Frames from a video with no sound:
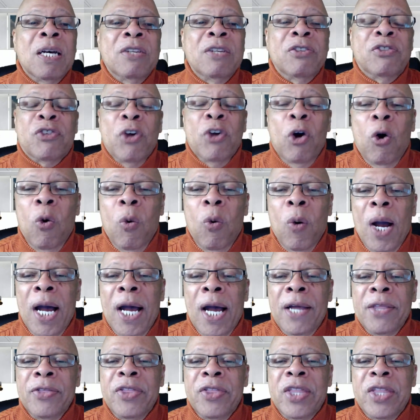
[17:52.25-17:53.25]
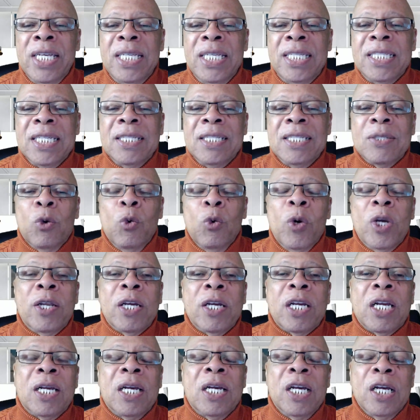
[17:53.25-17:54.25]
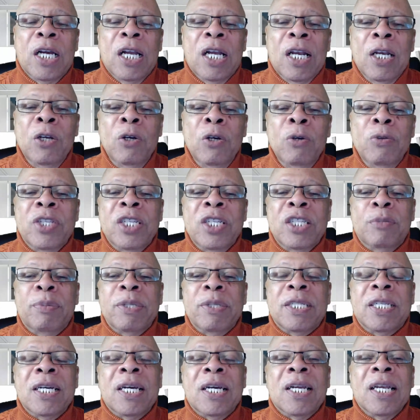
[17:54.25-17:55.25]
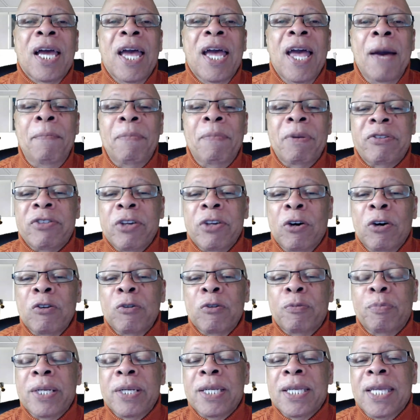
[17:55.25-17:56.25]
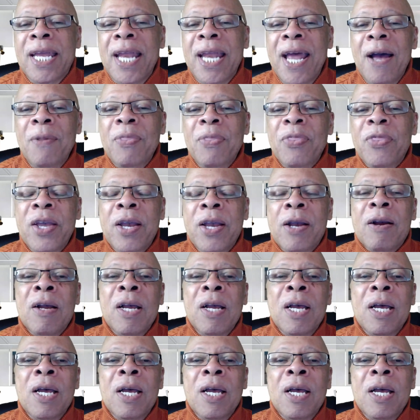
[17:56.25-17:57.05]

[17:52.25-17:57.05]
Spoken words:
So this is going to conclude this particular episode, but get out there,